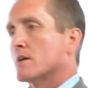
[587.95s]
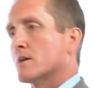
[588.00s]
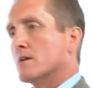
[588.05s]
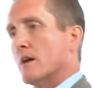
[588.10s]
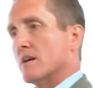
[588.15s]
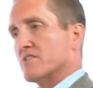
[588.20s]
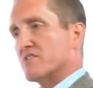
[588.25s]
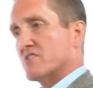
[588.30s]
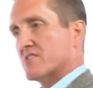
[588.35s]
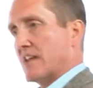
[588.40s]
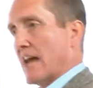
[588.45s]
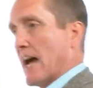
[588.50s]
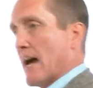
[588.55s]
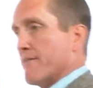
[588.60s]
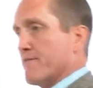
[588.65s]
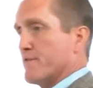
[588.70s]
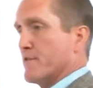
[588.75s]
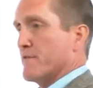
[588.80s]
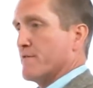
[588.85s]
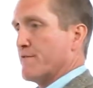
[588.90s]
a
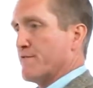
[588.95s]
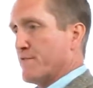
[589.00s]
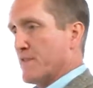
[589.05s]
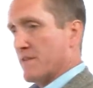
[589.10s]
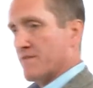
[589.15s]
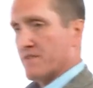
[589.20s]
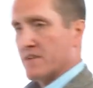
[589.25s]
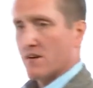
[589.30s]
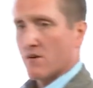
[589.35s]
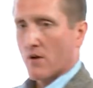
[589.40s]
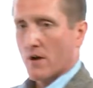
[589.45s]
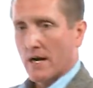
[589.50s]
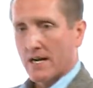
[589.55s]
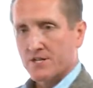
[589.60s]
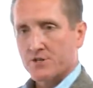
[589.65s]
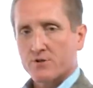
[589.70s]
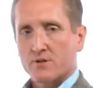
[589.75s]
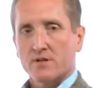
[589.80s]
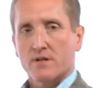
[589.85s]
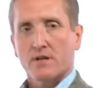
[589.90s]
staff of 50 or
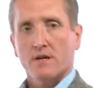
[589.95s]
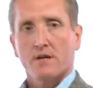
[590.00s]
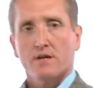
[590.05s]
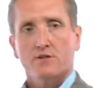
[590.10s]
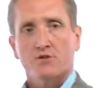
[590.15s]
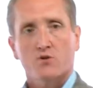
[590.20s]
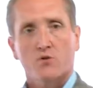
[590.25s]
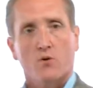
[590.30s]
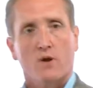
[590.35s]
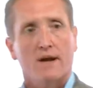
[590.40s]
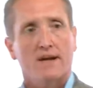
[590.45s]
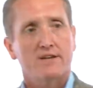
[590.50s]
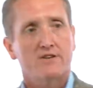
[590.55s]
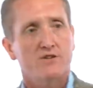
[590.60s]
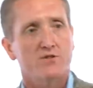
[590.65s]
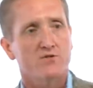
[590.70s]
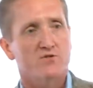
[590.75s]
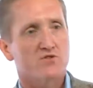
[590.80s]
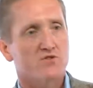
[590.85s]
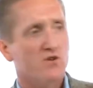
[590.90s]
100 trying
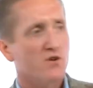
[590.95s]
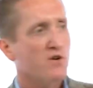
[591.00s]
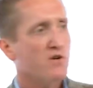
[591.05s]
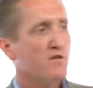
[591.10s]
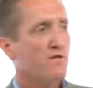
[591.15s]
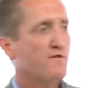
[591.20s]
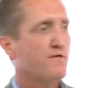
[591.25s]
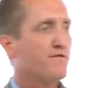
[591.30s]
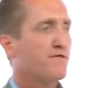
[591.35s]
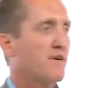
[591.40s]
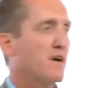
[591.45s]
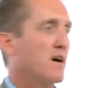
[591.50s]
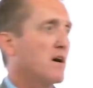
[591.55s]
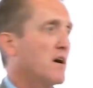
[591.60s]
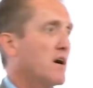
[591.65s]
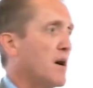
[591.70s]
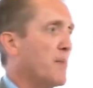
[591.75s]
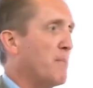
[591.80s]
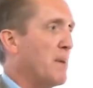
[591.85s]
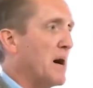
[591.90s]
to serve
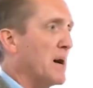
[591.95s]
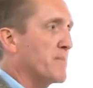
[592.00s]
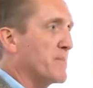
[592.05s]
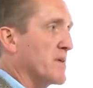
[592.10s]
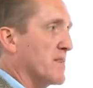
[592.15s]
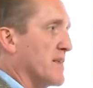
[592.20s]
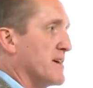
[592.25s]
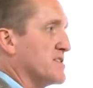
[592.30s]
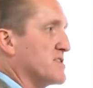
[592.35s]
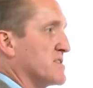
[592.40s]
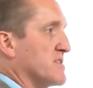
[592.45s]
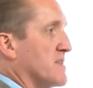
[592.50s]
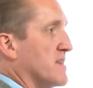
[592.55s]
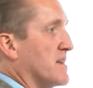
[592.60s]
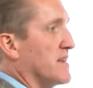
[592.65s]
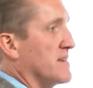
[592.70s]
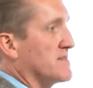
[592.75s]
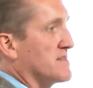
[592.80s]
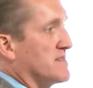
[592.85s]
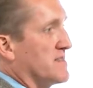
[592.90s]
a population that
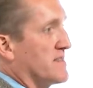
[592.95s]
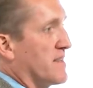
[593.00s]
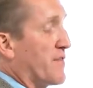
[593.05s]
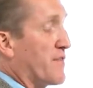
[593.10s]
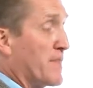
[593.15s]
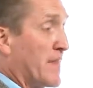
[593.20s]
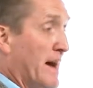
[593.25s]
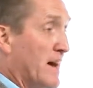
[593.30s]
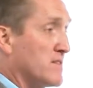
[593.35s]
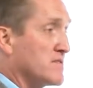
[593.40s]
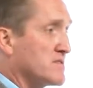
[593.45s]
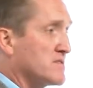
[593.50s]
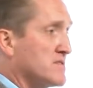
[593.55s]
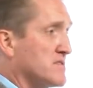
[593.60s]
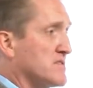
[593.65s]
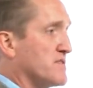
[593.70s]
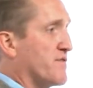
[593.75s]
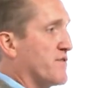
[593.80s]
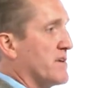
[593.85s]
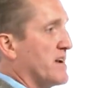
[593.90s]
is in the
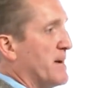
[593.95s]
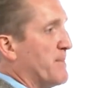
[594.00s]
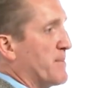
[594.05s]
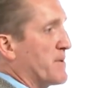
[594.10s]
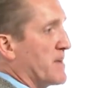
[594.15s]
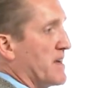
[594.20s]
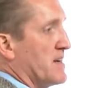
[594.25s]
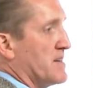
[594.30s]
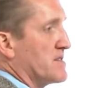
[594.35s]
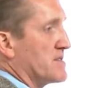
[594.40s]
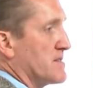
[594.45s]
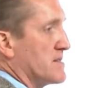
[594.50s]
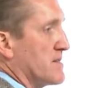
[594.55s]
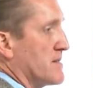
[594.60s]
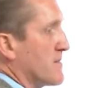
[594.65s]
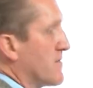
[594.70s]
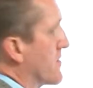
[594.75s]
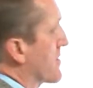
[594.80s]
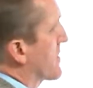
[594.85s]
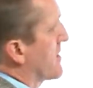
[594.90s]
thousands for an application,
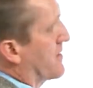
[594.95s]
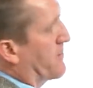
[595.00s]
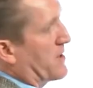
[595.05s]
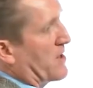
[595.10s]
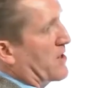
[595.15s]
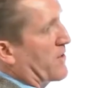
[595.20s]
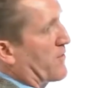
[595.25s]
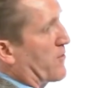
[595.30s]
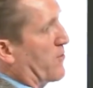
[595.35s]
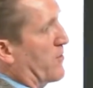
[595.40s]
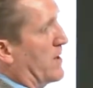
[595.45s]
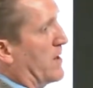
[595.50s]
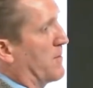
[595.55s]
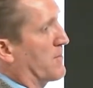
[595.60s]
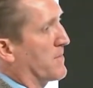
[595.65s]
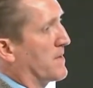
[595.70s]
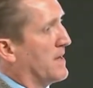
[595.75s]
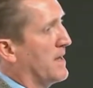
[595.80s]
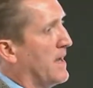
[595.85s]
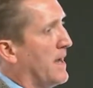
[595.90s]
they're going to be
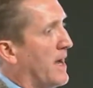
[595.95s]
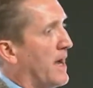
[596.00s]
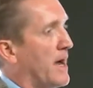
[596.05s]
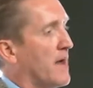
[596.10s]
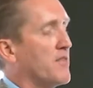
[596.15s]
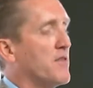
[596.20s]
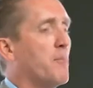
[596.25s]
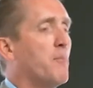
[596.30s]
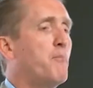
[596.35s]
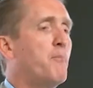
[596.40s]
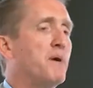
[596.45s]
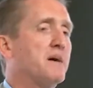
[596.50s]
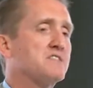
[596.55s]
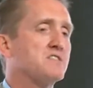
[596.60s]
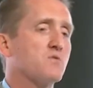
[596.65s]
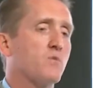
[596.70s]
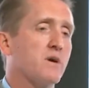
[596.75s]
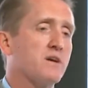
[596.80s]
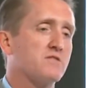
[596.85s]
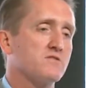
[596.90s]
overwhelmed. And the
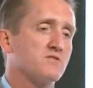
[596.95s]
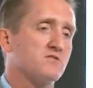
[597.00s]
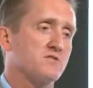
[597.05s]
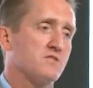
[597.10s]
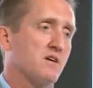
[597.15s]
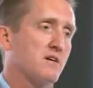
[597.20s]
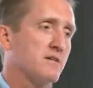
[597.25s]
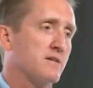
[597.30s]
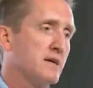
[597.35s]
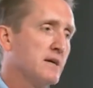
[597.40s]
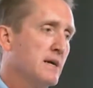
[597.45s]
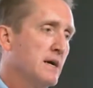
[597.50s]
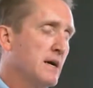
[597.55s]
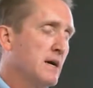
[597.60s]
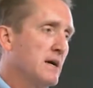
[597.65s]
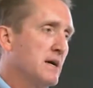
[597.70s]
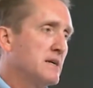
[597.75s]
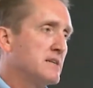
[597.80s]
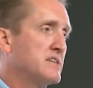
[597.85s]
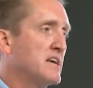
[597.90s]
best way to start
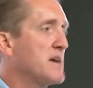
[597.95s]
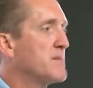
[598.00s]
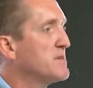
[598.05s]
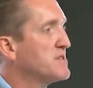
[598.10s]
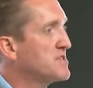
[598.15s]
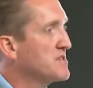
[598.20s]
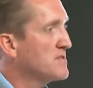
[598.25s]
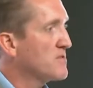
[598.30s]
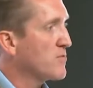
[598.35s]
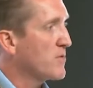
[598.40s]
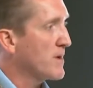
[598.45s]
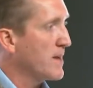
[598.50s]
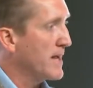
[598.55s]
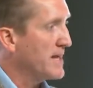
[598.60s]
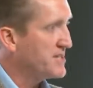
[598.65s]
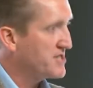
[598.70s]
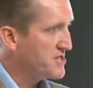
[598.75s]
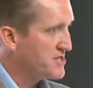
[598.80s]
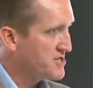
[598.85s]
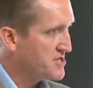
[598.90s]
damaging the
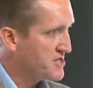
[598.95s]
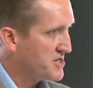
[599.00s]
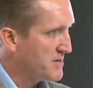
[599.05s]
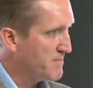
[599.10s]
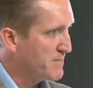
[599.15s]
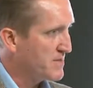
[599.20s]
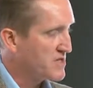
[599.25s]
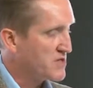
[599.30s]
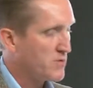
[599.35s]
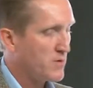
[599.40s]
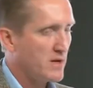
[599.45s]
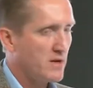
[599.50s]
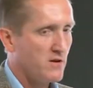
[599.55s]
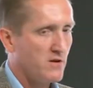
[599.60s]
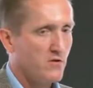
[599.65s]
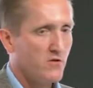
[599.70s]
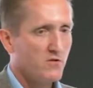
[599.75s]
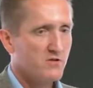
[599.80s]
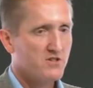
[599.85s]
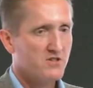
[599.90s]
relationship between
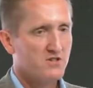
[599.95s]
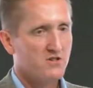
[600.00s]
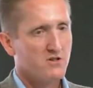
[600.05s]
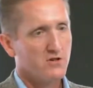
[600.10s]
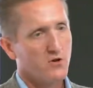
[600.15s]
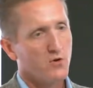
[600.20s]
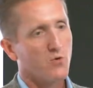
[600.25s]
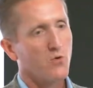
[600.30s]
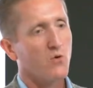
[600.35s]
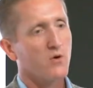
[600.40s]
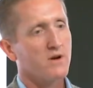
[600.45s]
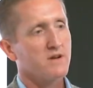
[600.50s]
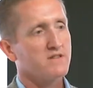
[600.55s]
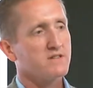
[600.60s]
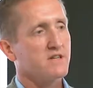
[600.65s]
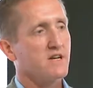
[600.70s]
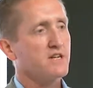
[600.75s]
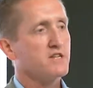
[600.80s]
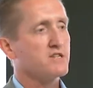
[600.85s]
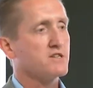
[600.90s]
your
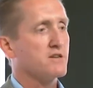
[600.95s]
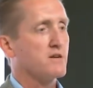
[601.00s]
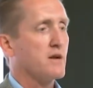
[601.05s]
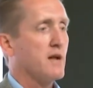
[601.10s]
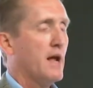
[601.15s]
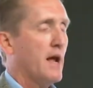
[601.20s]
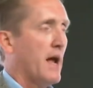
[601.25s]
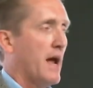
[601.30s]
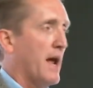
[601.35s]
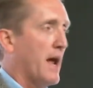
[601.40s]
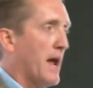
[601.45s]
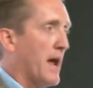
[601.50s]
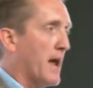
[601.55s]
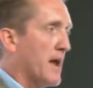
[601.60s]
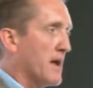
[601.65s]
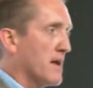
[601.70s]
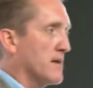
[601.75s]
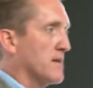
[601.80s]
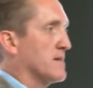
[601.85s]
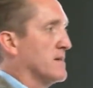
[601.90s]
organization
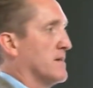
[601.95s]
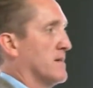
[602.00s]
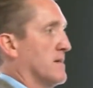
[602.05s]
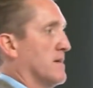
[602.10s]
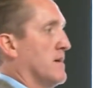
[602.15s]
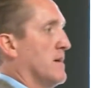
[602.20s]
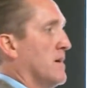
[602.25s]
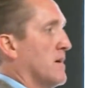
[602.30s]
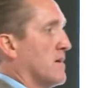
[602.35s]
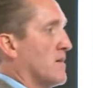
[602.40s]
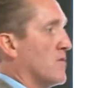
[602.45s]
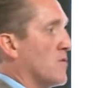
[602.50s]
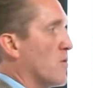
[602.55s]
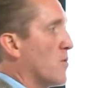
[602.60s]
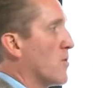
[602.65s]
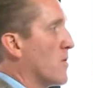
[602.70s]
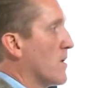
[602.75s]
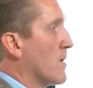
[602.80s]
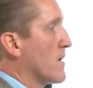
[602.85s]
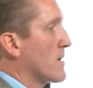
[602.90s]
and
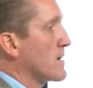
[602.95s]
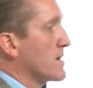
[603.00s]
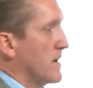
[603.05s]
your